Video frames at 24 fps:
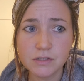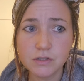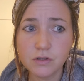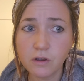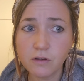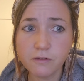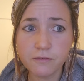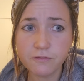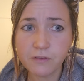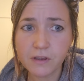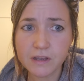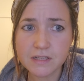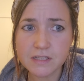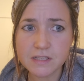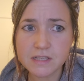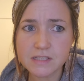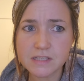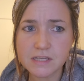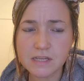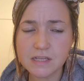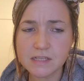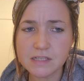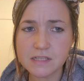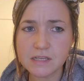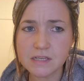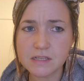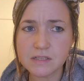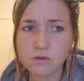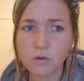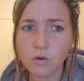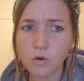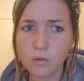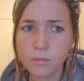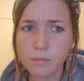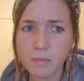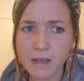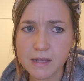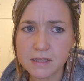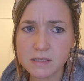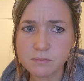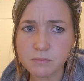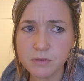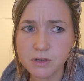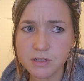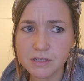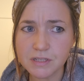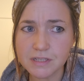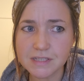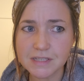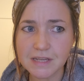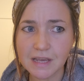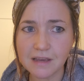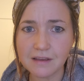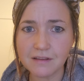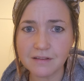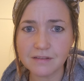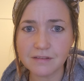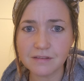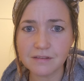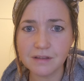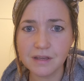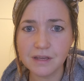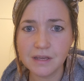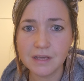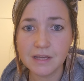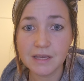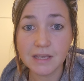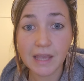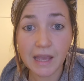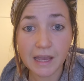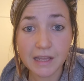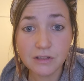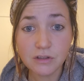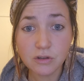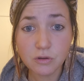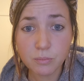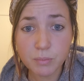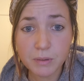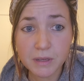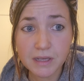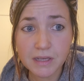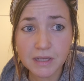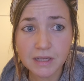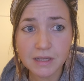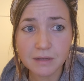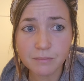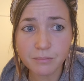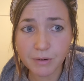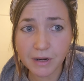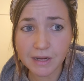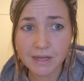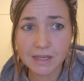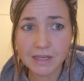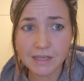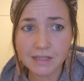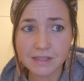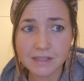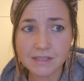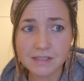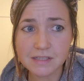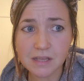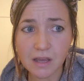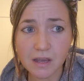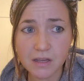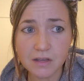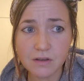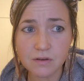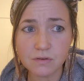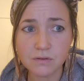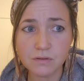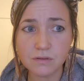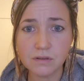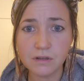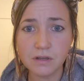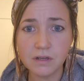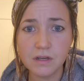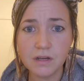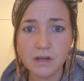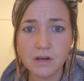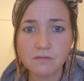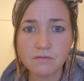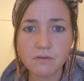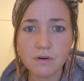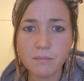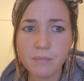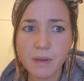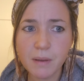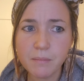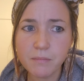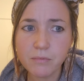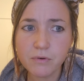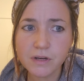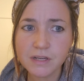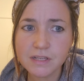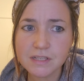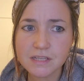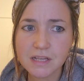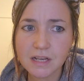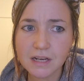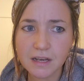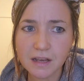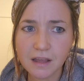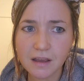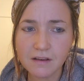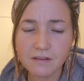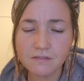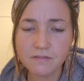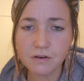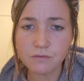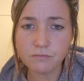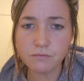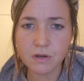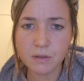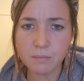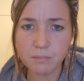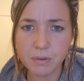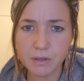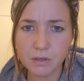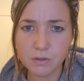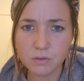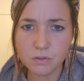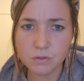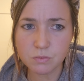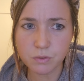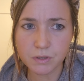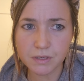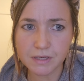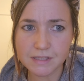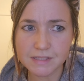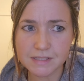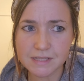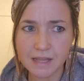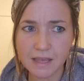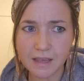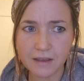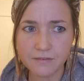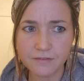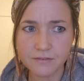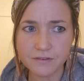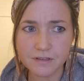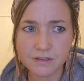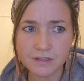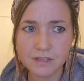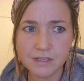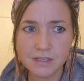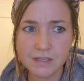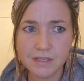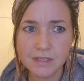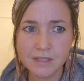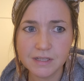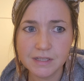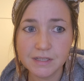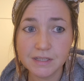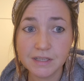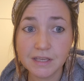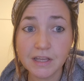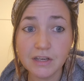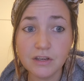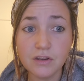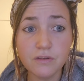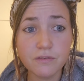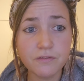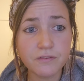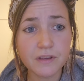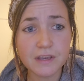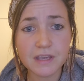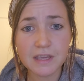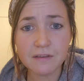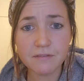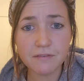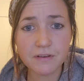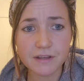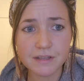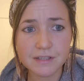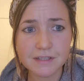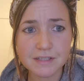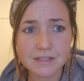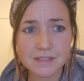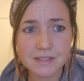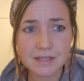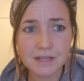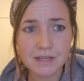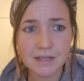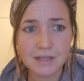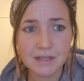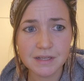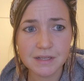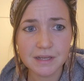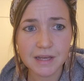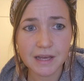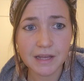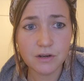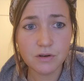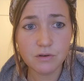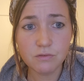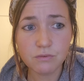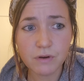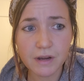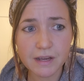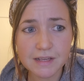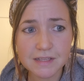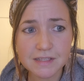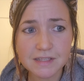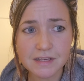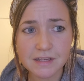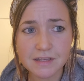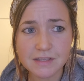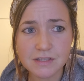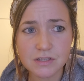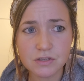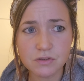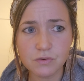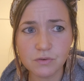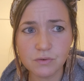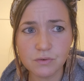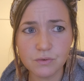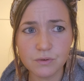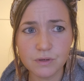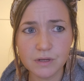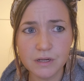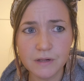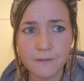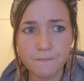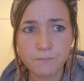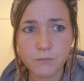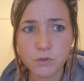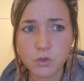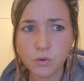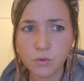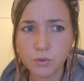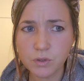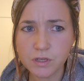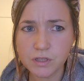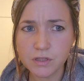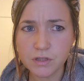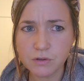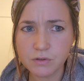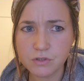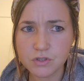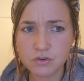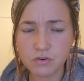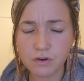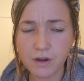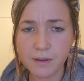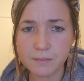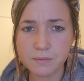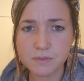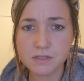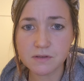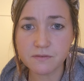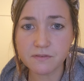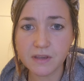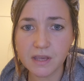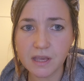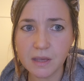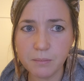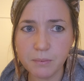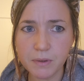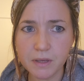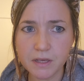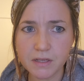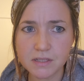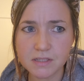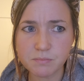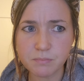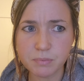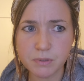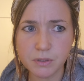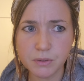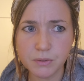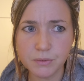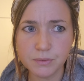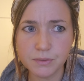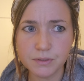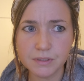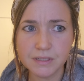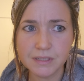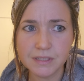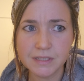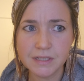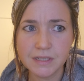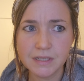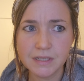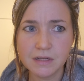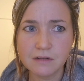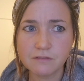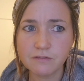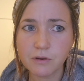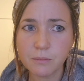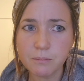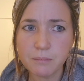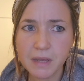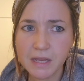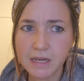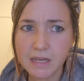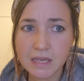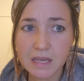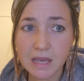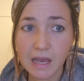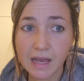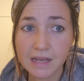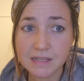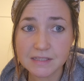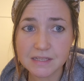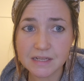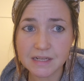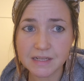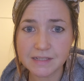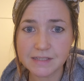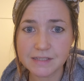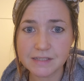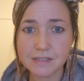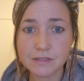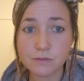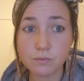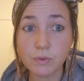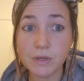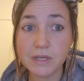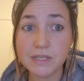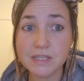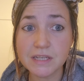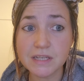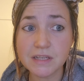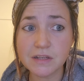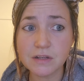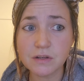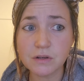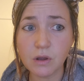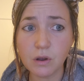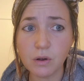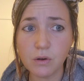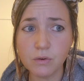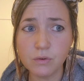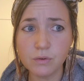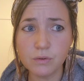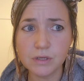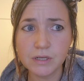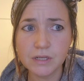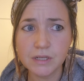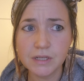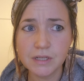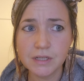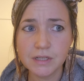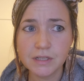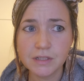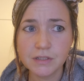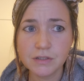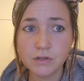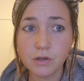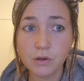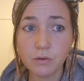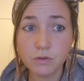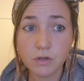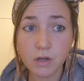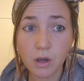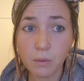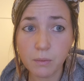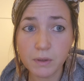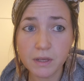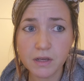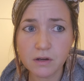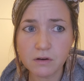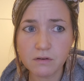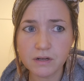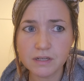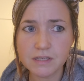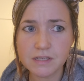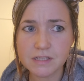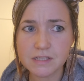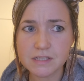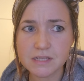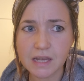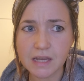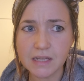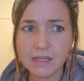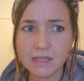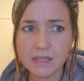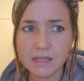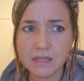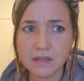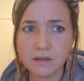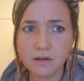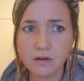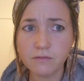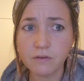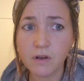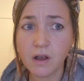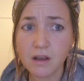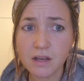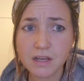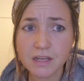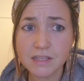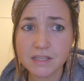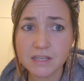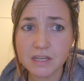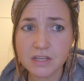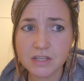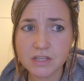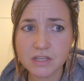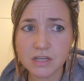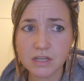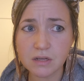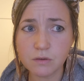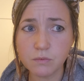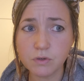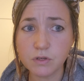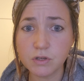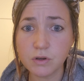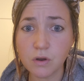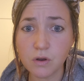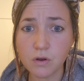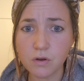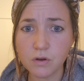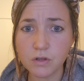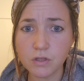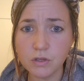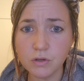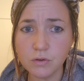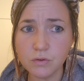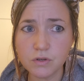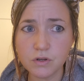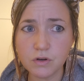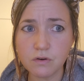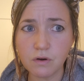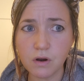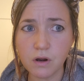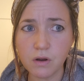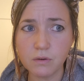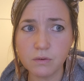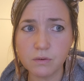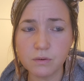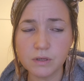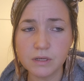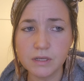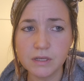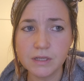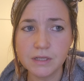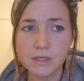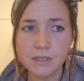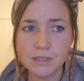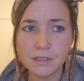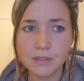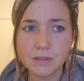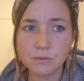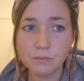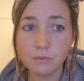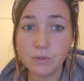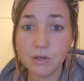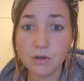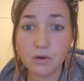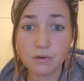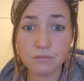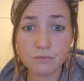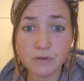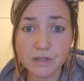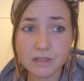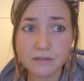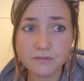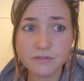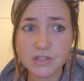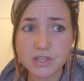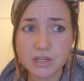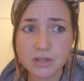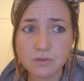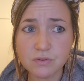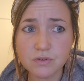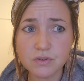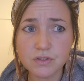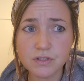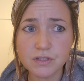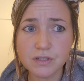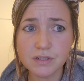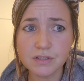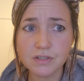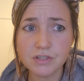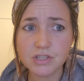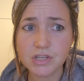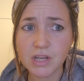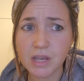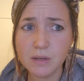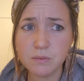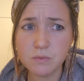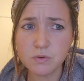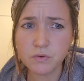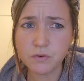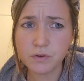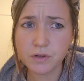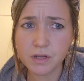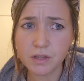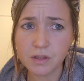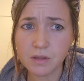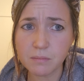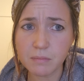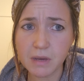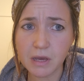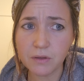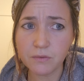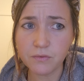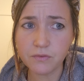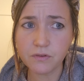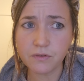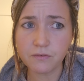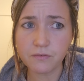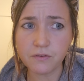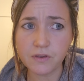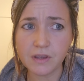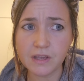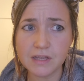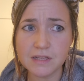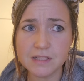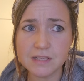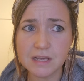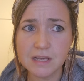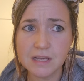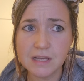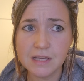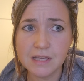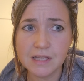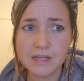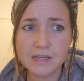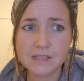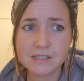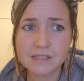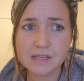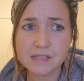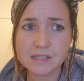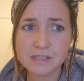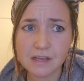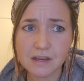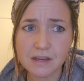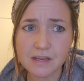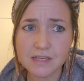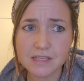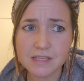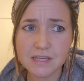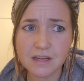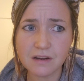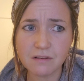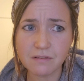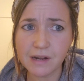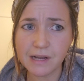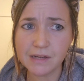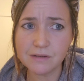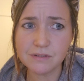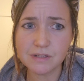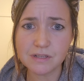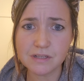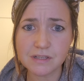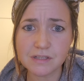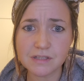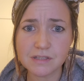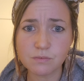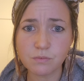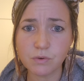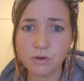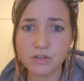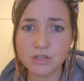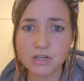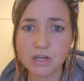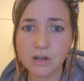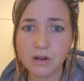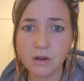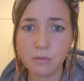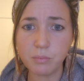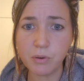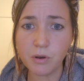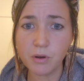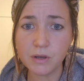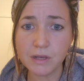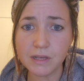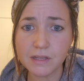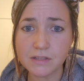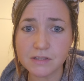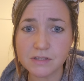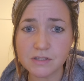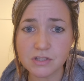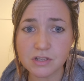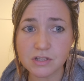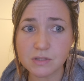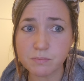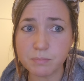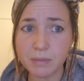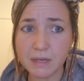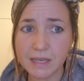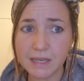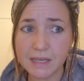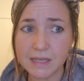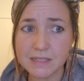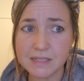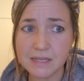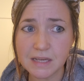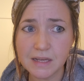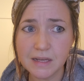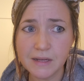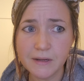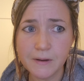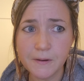no fake diseases or mass murder death. Can you be breaking the cycle, remembering to love and rebuild what is left? Can you forgive us, and who raised us too, caught in those traps of keeping us blue? From many catalysts we didn't know, no knowing or understanding of our conditioning would knock on you to grow. We got rid of children, shamed for another mouth to feed, in a society around us, watching our pockets just bleed.